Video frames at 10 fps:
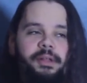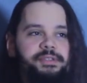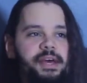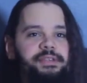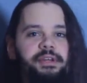
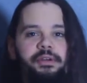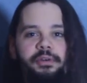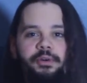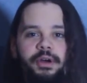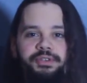Let's ask it
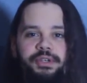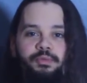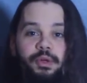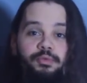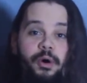another
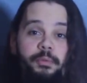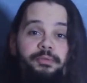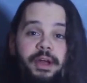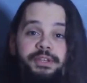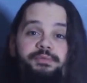question. Will
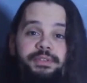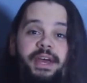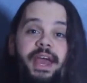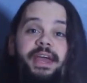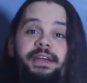Roman Reigns
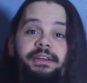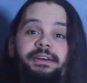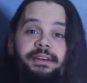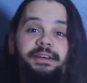retain